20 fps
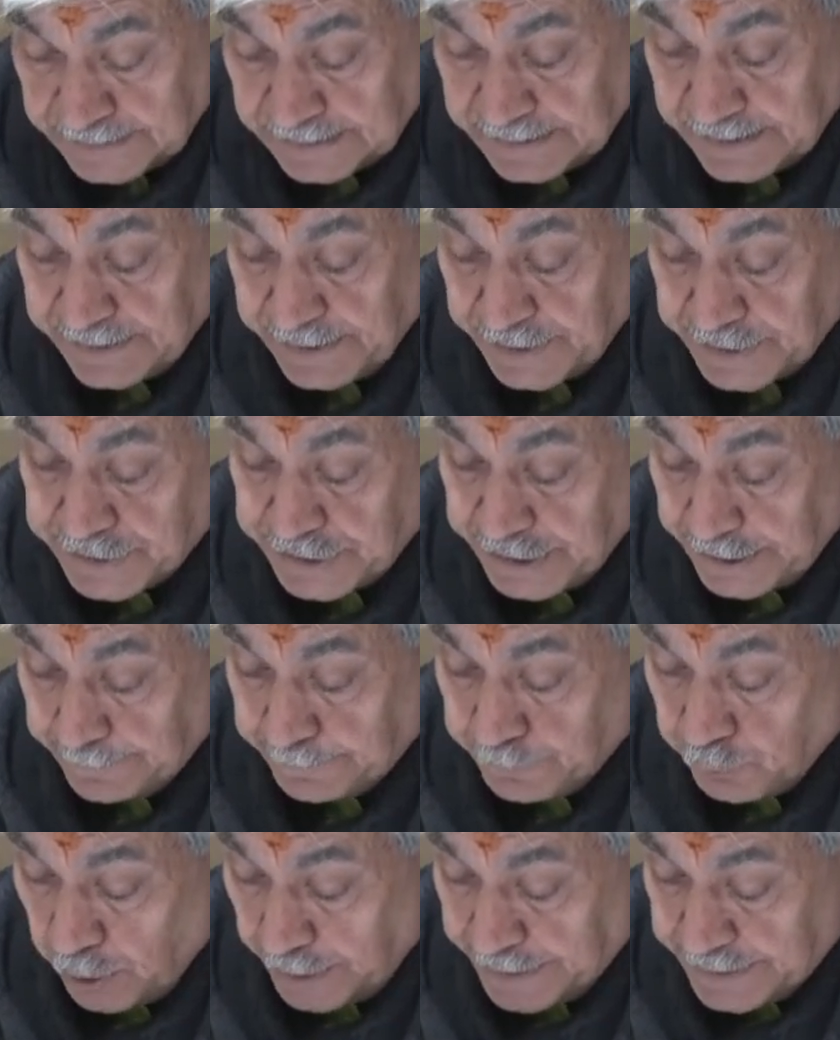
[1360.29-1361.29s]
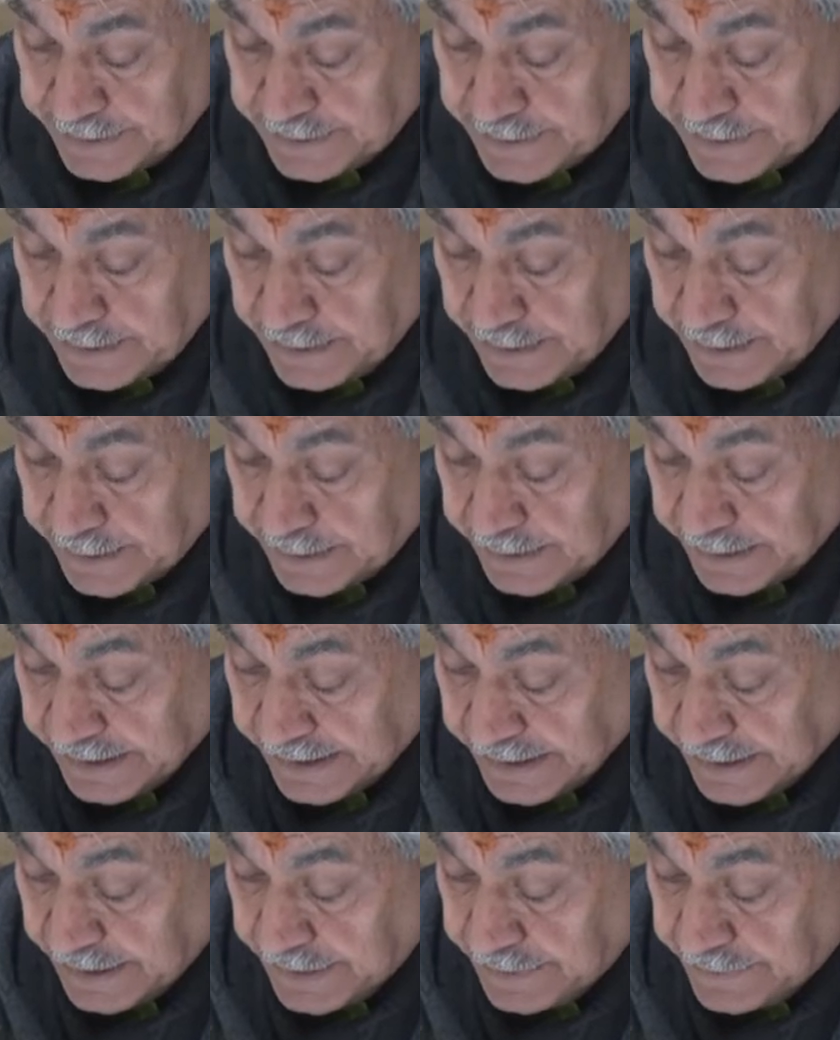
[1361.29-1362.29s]
16 points
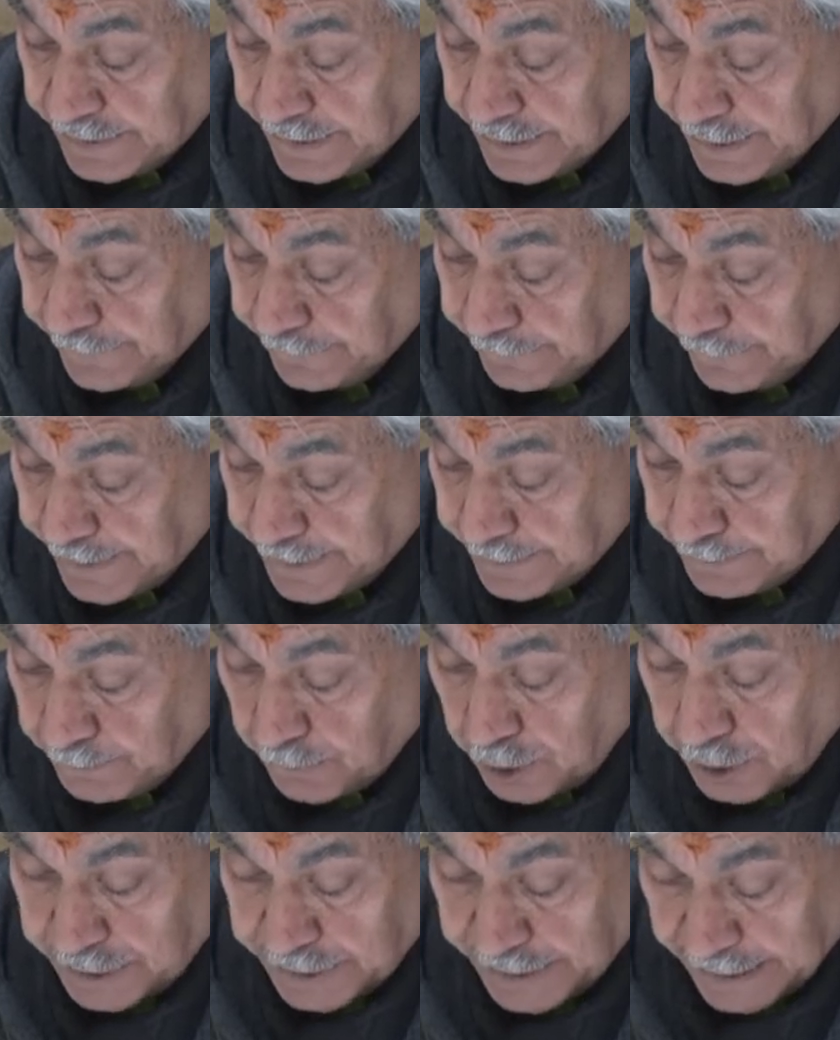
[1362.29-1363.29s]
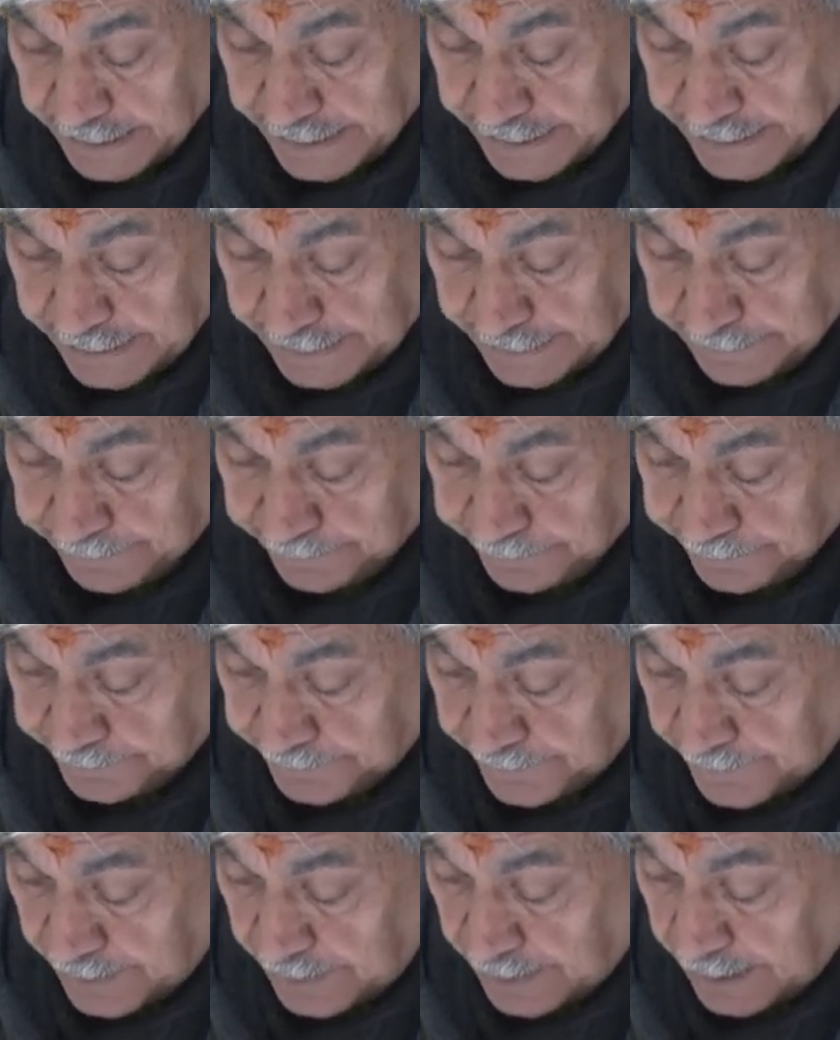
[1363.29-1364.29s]
decrease in infant mortality.
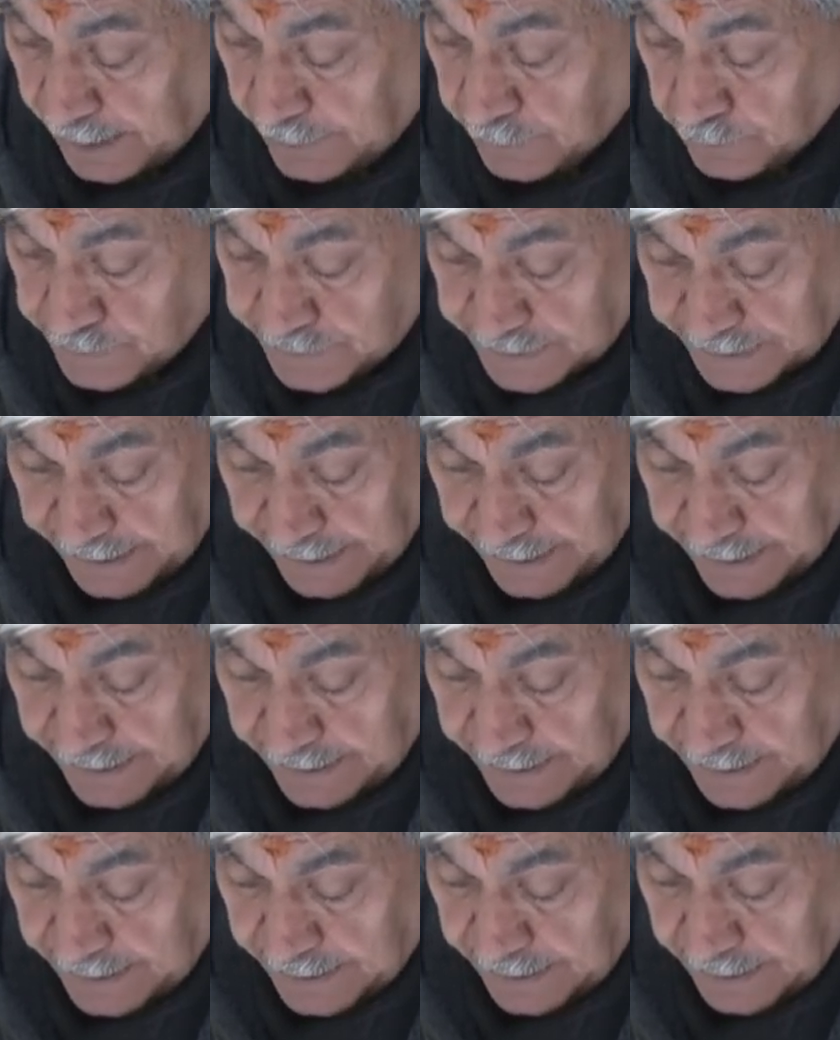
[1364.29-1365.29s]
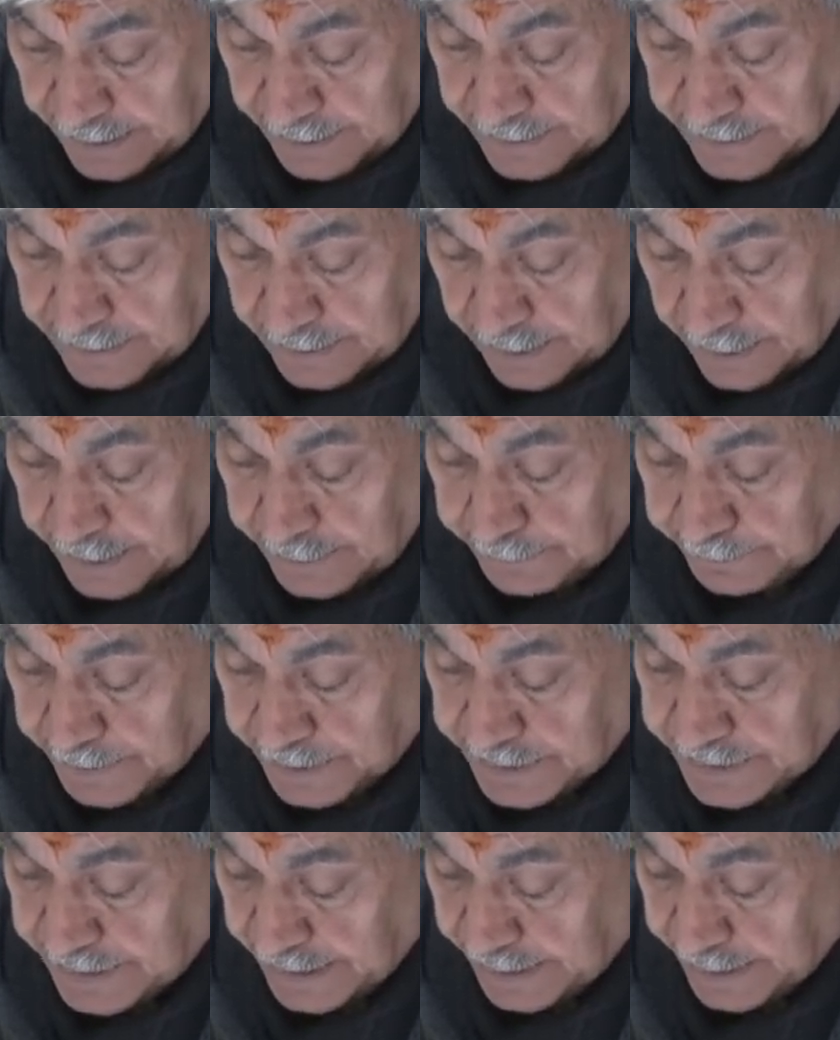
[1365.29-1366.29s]
I would say is
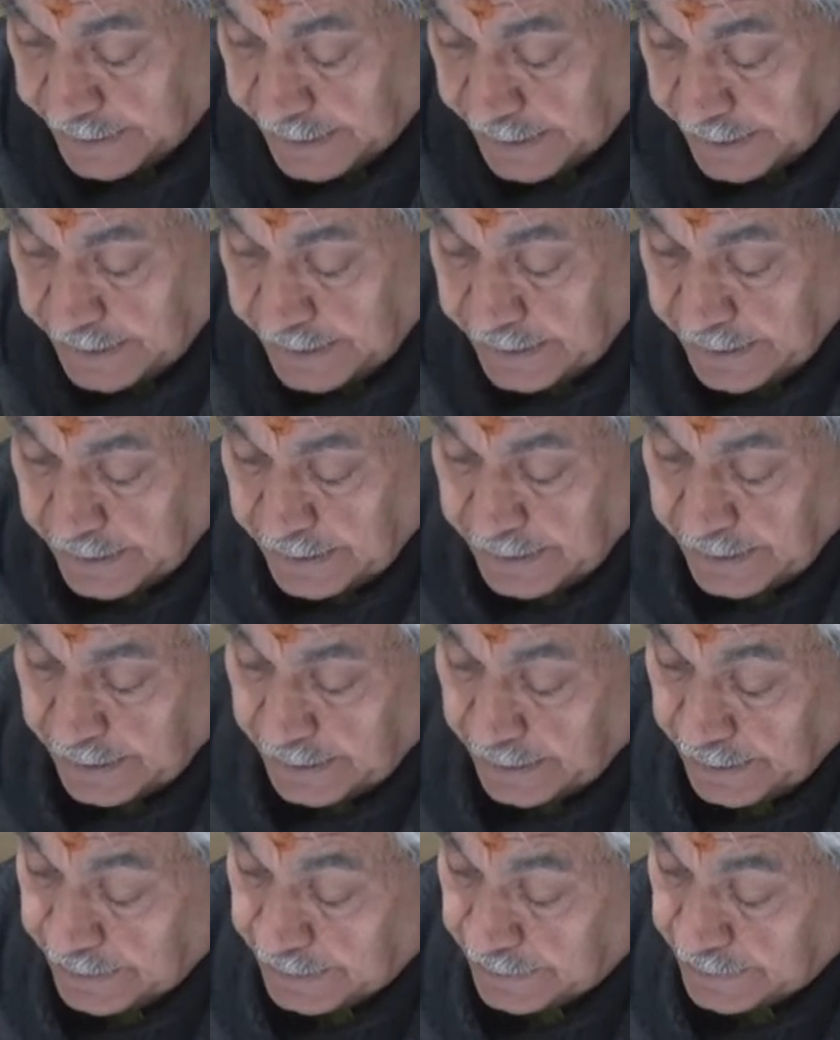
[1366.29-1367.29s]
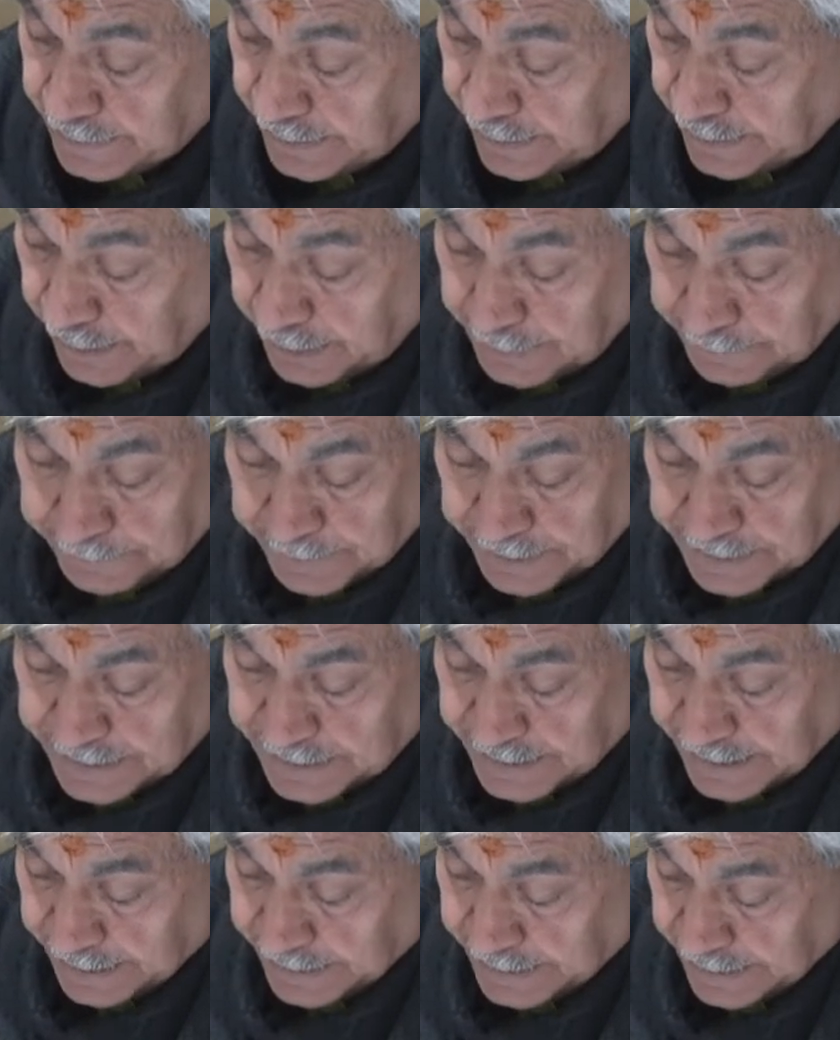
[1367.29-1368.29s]
unprecedented. It is
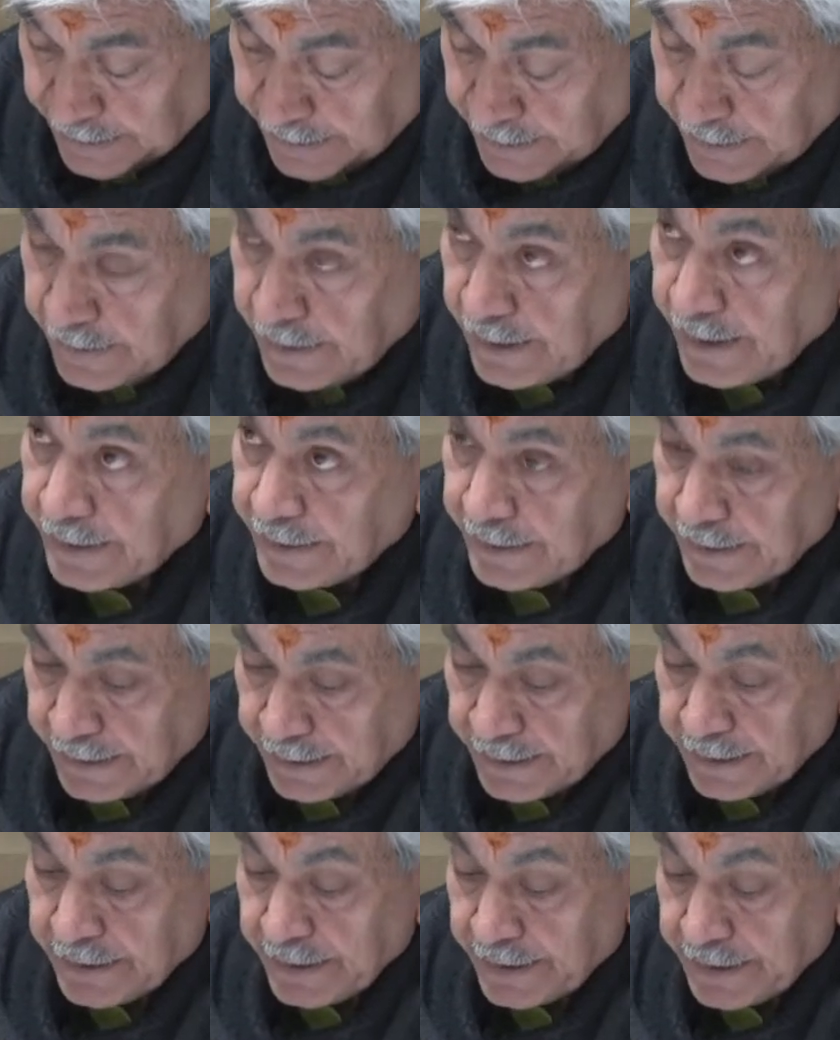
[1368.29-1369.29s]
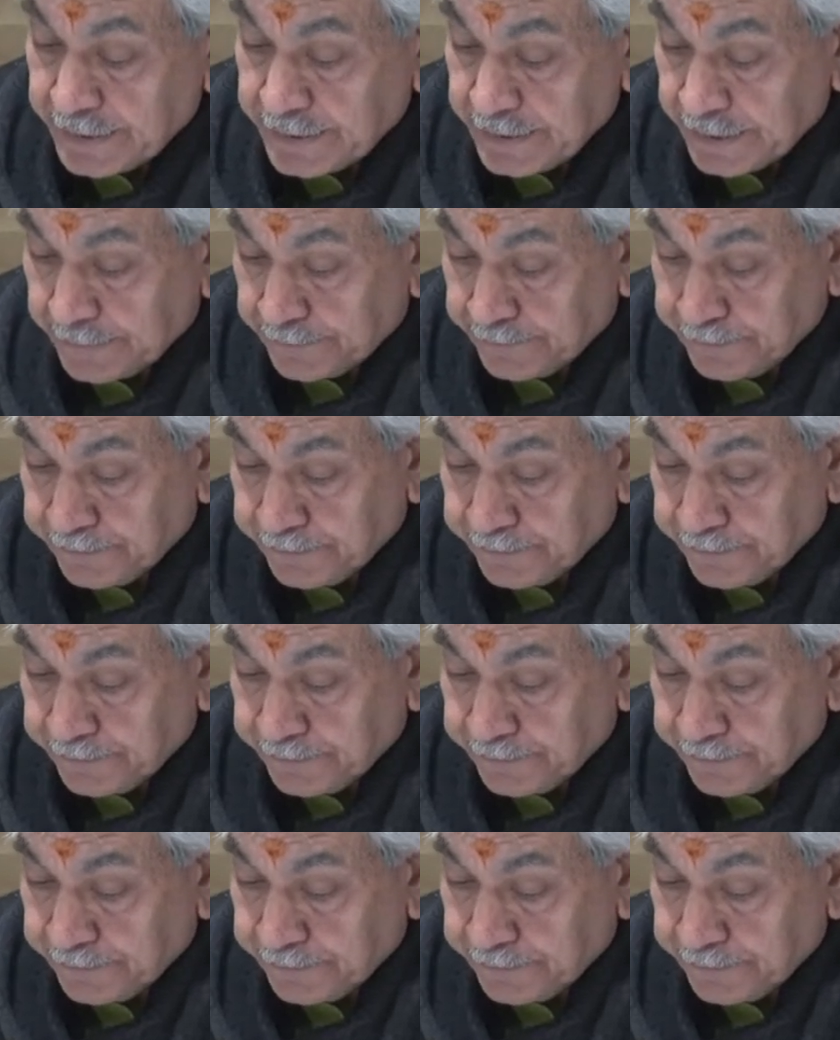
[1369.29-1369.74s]
unprecedented and encouraging.